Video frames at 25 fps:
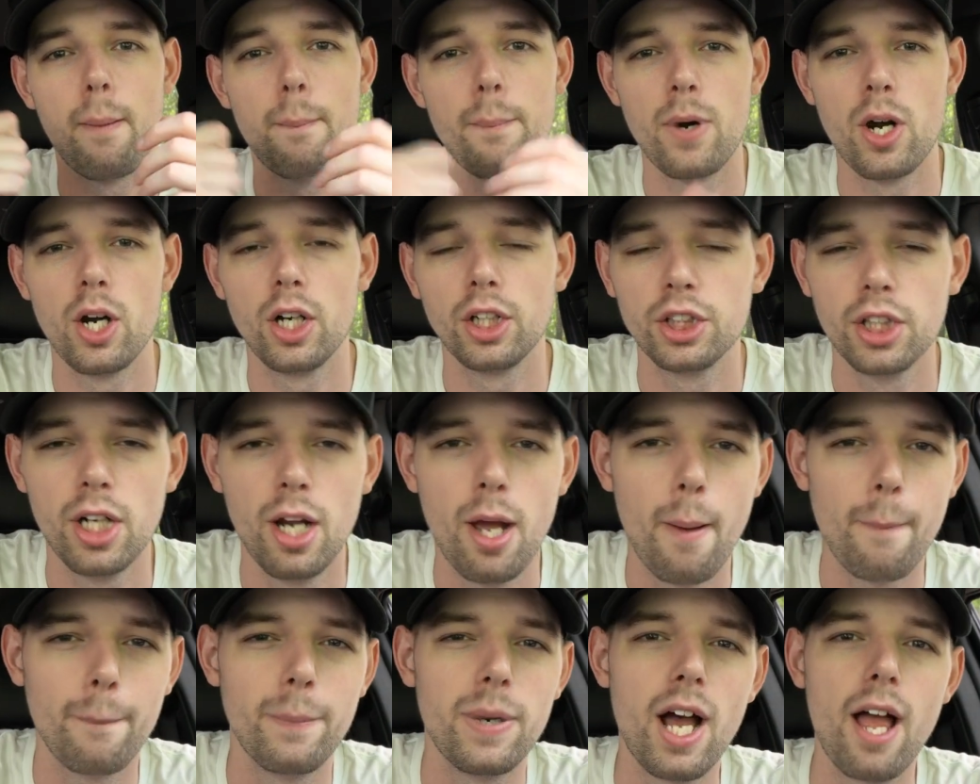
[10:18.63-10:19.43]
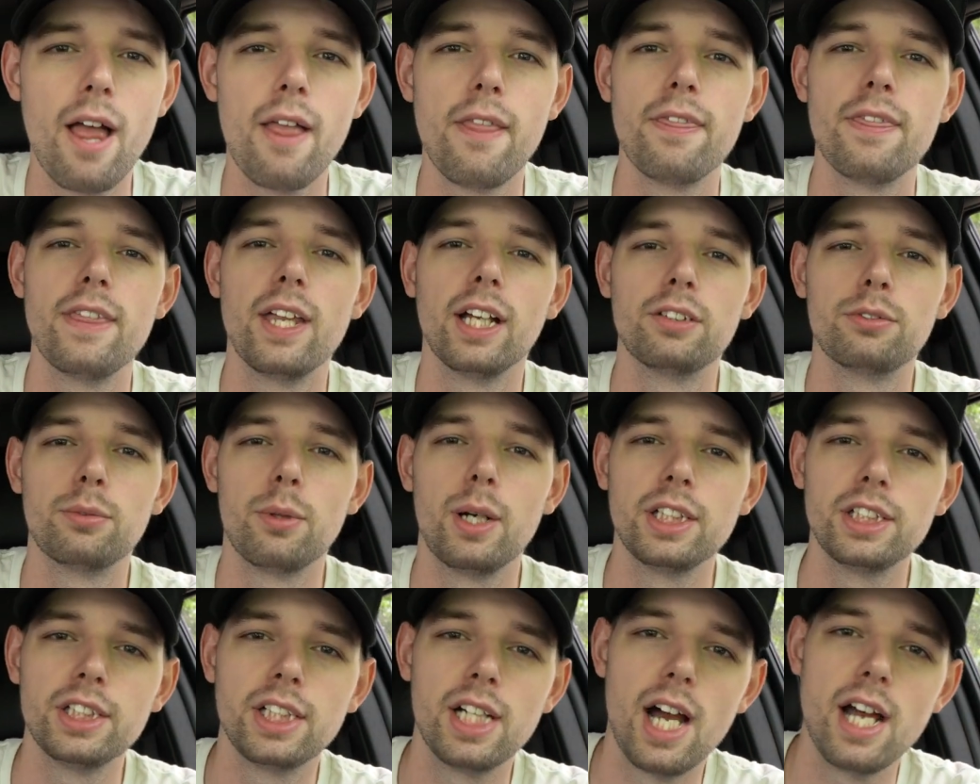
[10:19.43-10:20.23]
merch. But thanks for
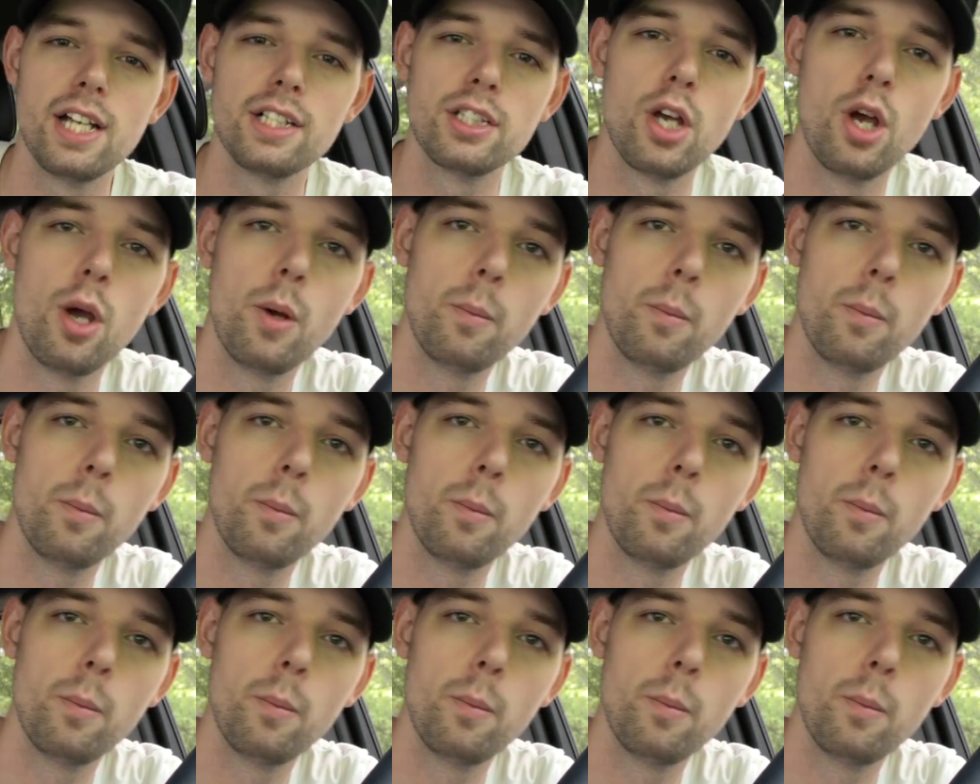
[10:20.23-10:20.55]
watching, guys.